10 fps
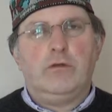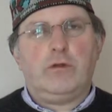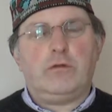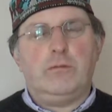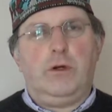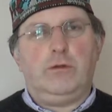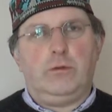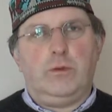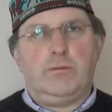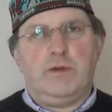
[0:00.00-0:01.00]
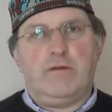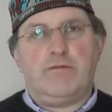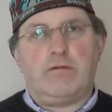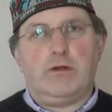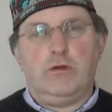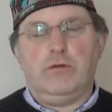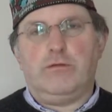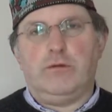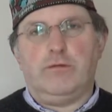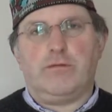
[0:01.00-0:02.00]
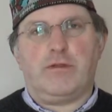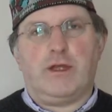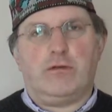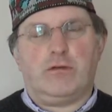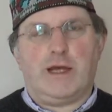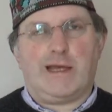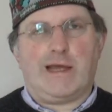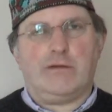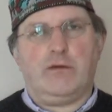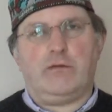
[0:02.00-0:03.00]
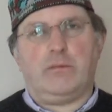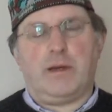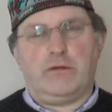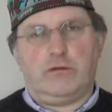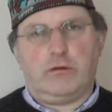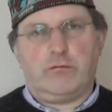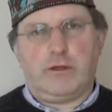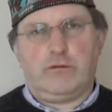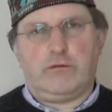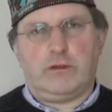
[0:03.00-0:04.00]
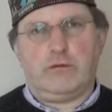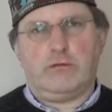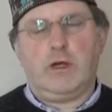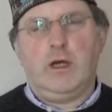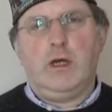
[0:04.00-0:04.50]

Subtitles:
Such a model would be very useful for things like anticipating crises